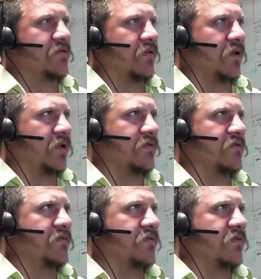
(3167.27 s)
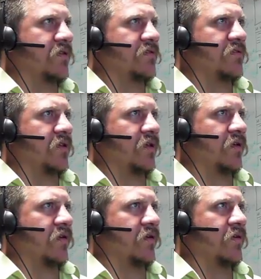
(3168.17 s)
So let's see
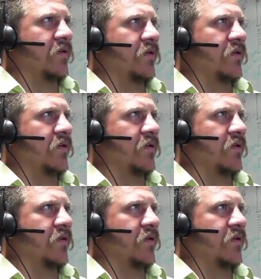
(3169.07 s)
here.